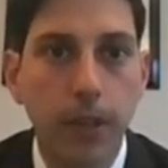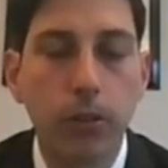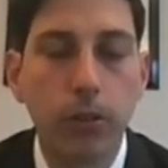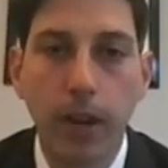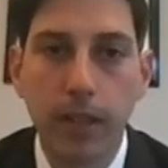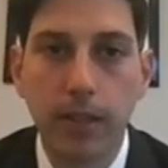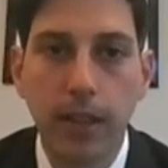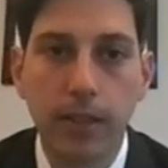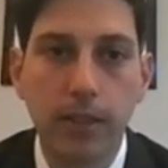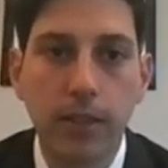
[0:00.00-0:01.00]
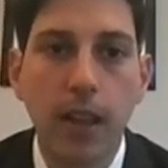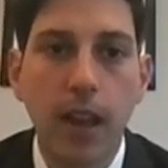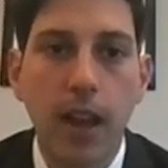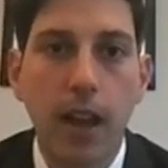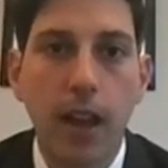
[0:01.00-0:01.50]
enumerates this
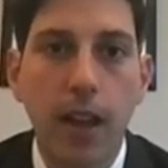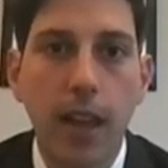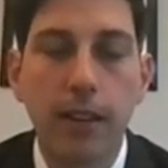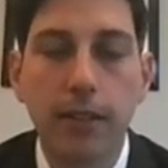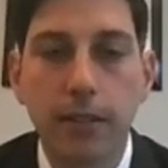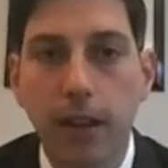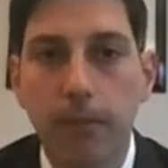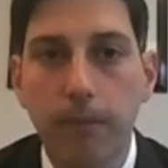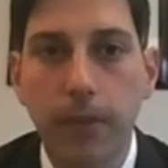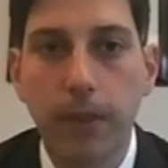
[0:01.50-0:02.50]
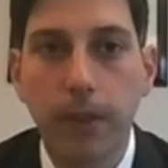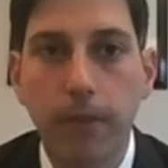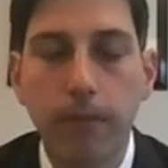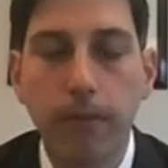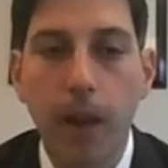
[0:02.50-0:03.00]
and the
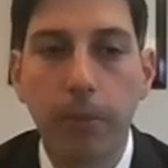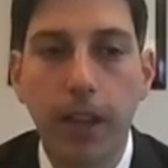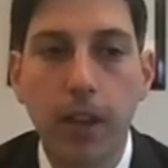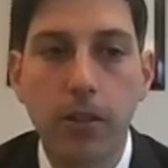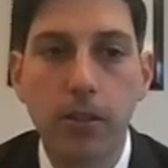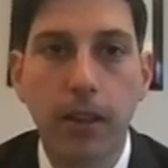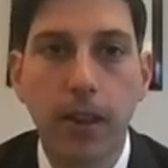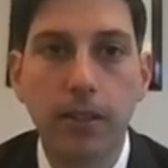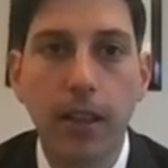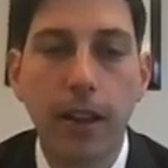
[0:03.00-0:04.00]
obligations on the next